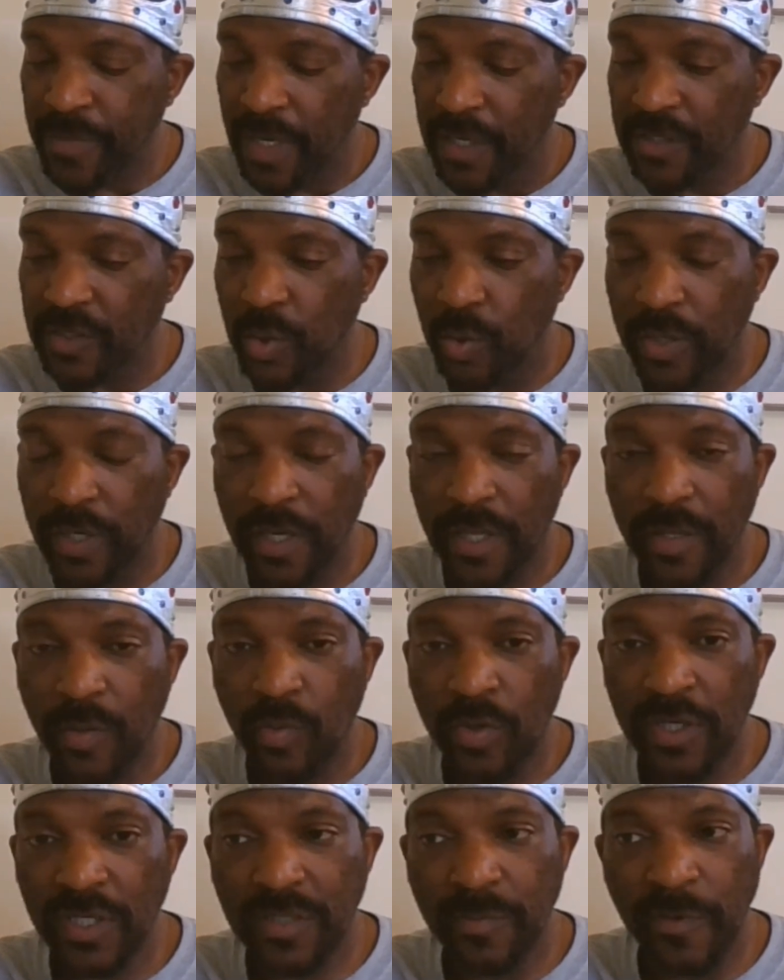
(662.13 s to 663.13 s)
So in other
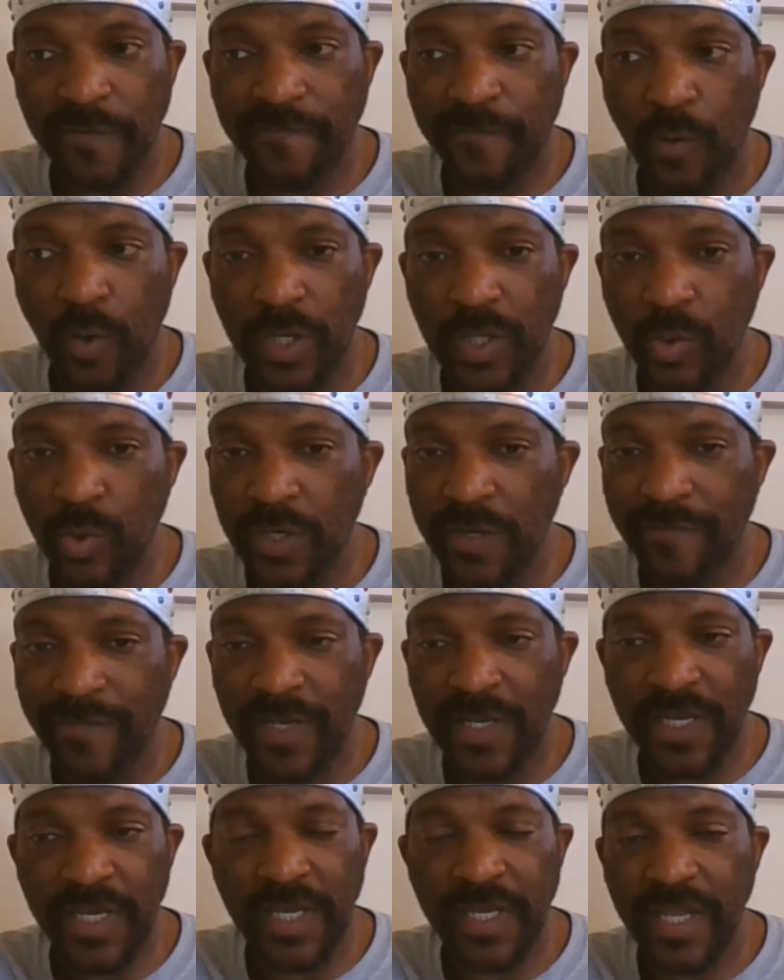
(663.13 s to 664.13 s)
words, before you
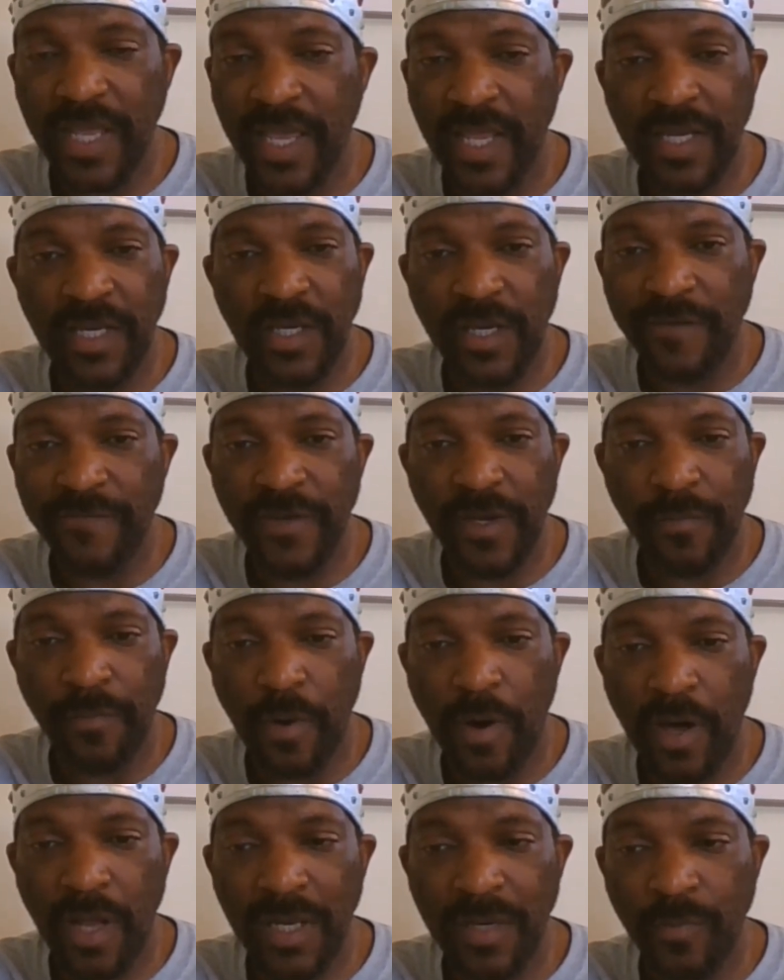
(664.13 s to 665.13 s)
even eat any of your
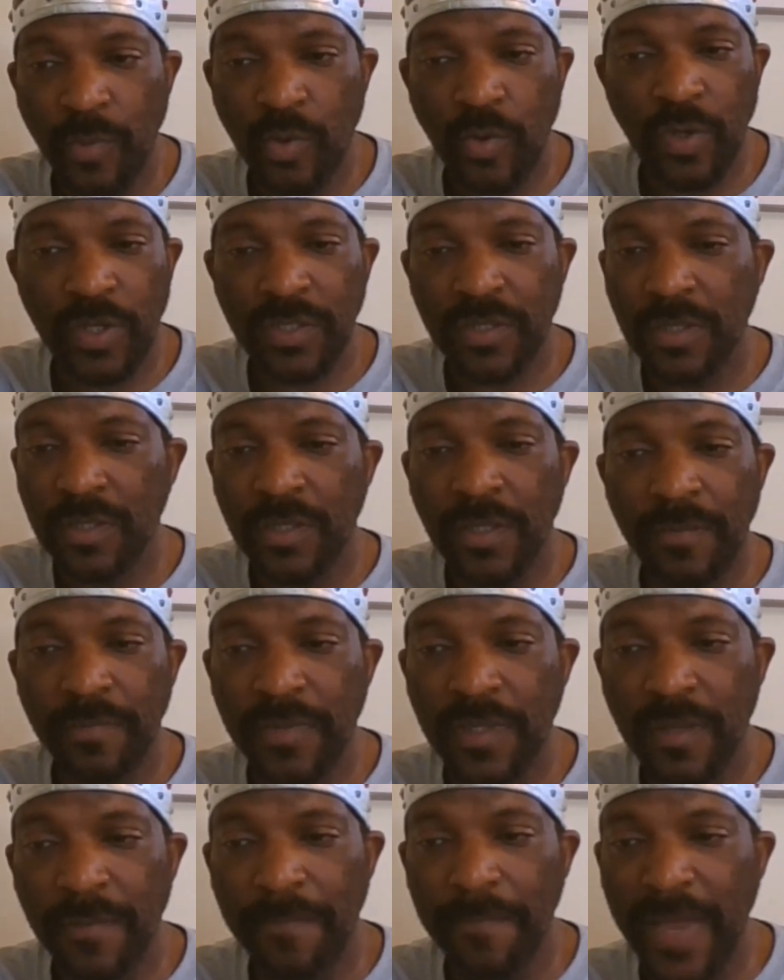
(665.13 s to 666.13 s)
barley, because
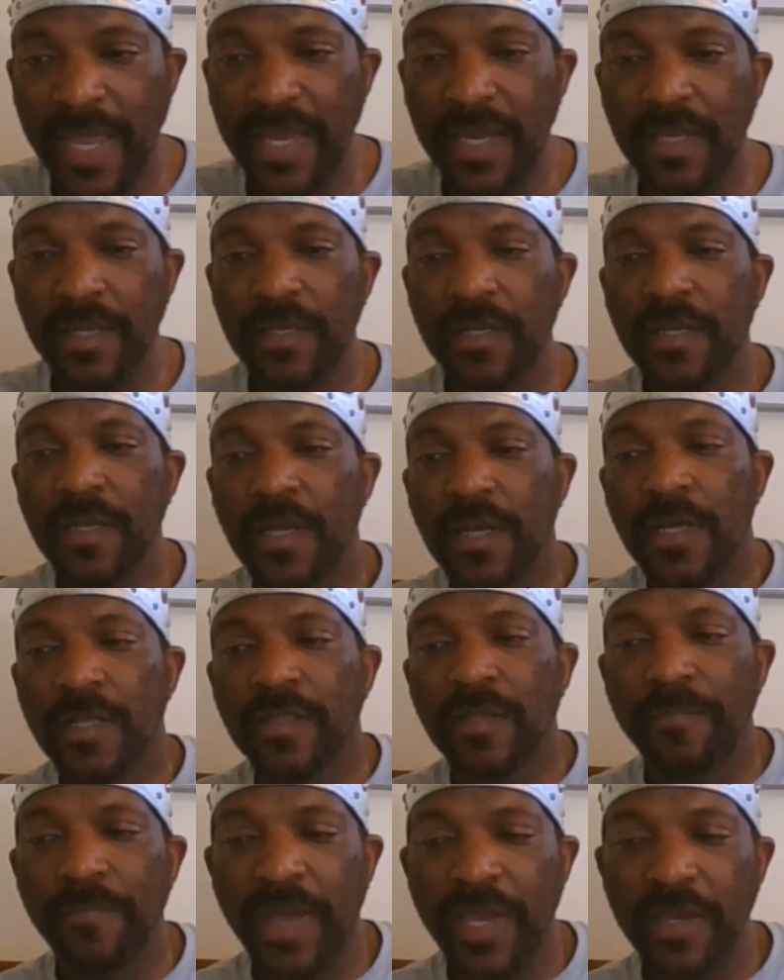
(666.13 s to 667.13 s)

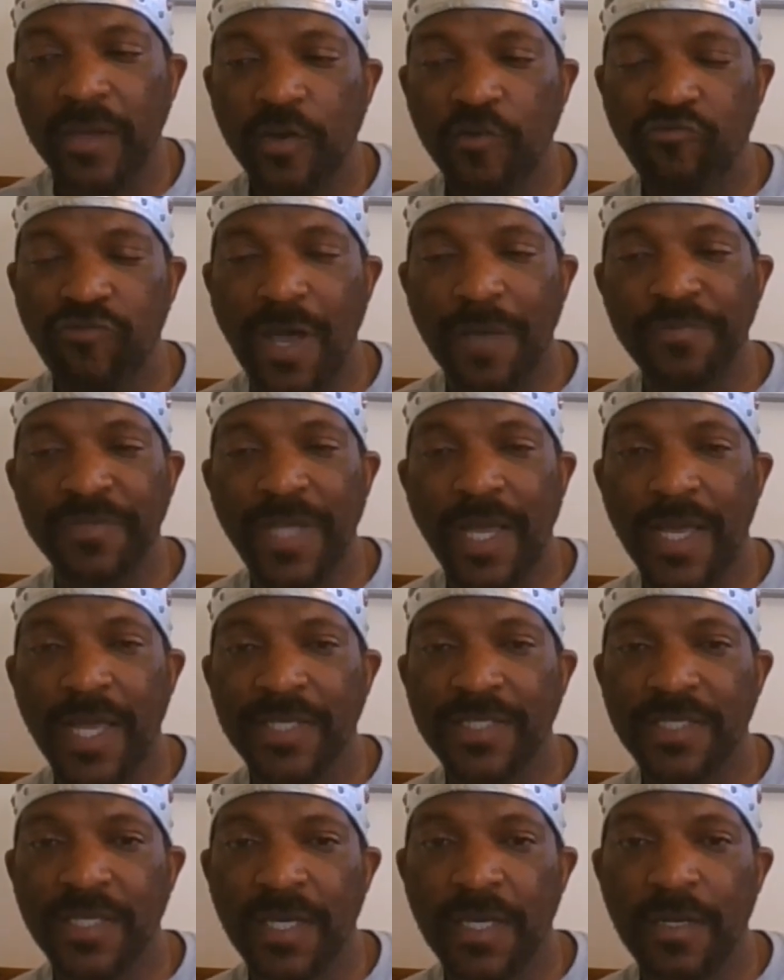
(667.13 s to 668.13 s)
the main crops, like I
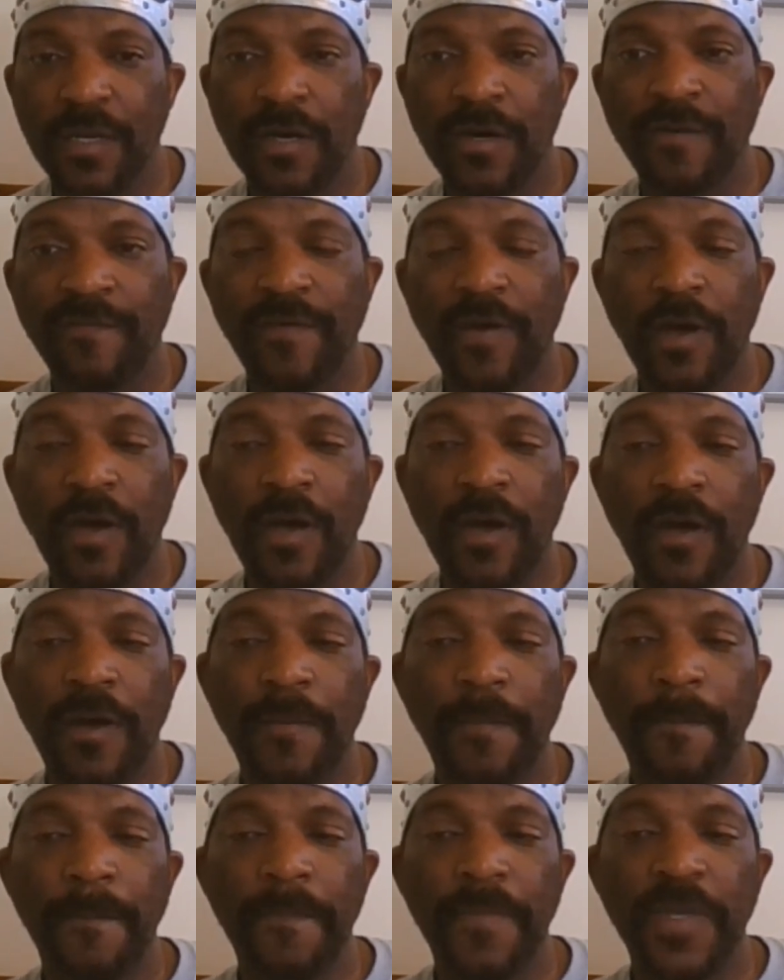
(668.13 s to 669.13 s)
said,
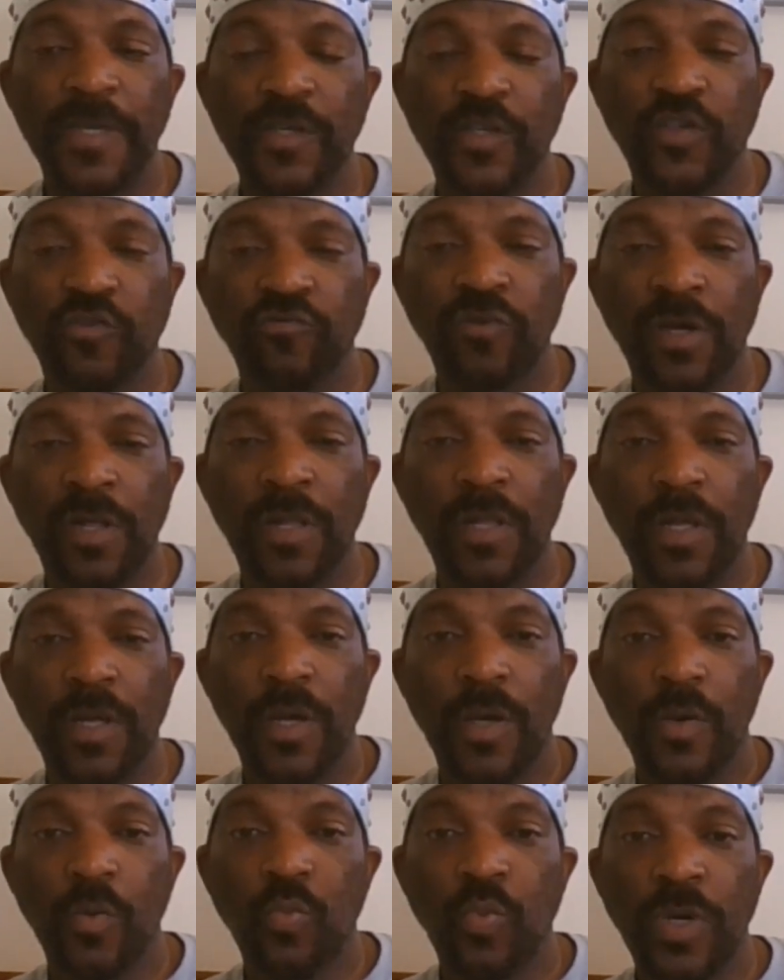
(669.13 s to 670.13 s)
of Israel
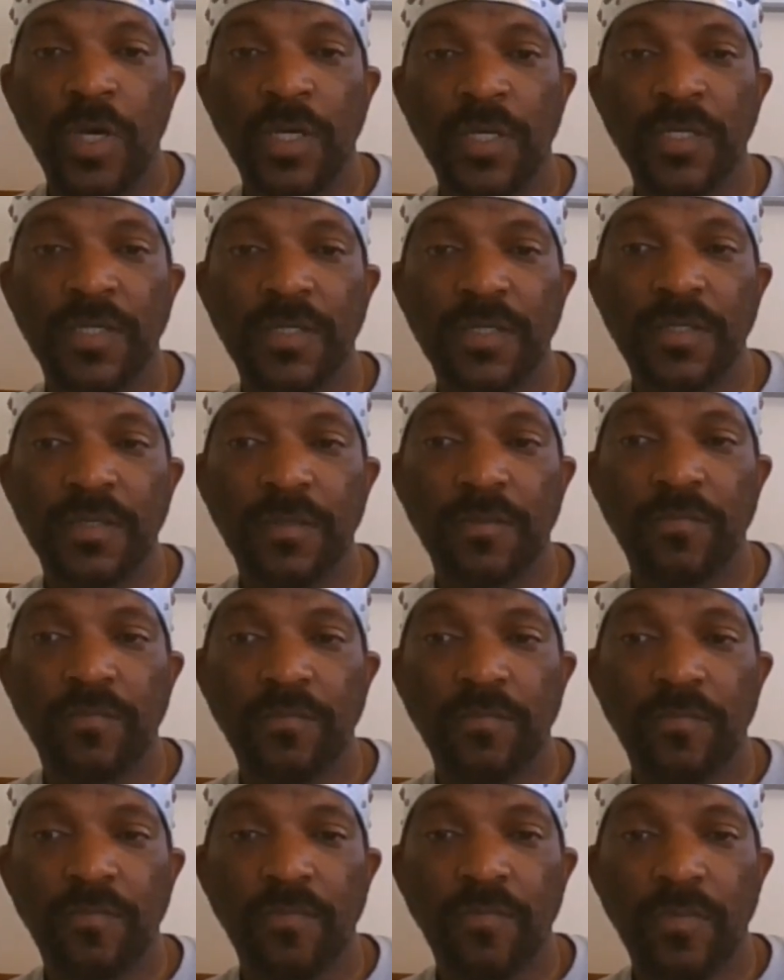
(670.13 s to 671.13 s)
was
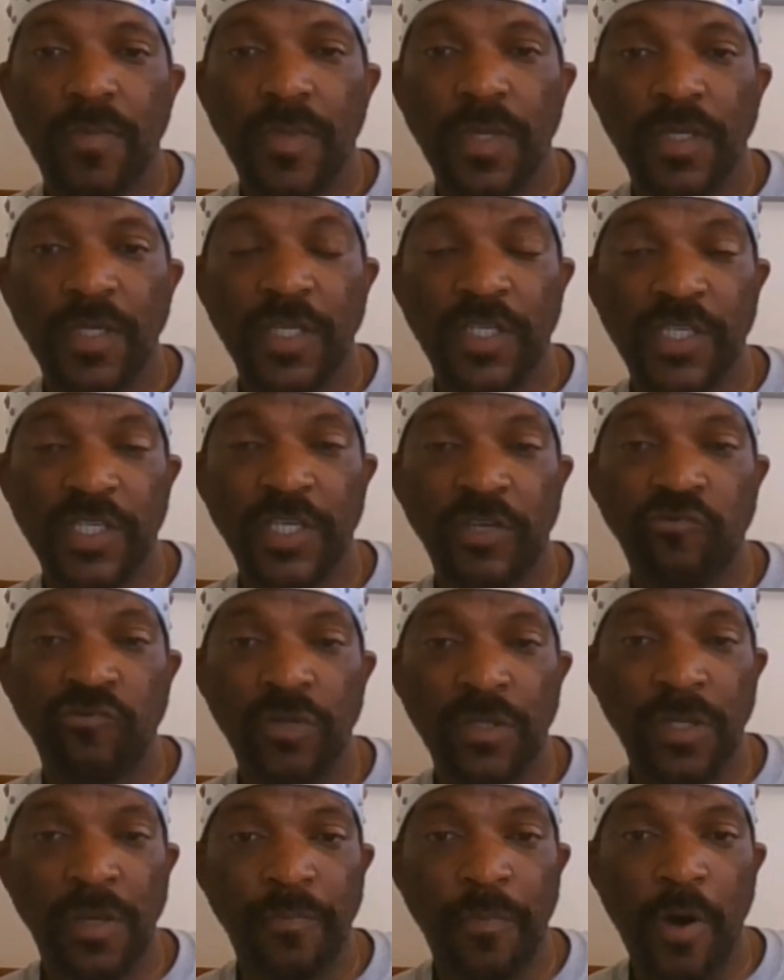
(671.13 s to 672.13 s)
the
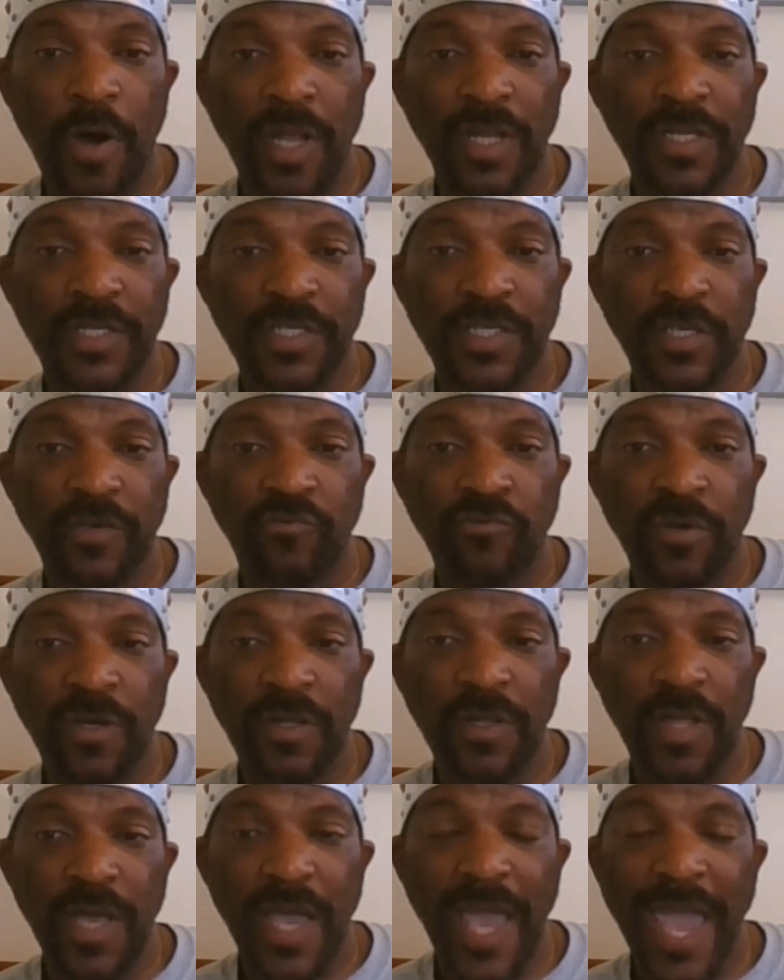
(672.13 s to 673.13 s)
cereal, the barley
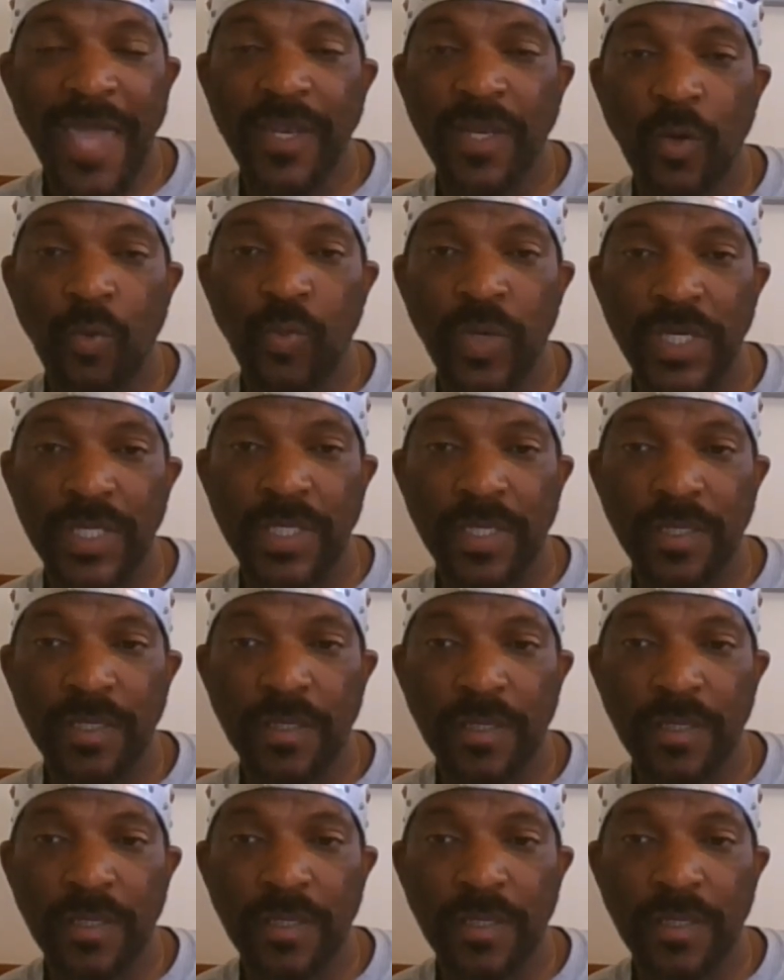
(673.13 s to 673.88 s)
cereal, and the wheat.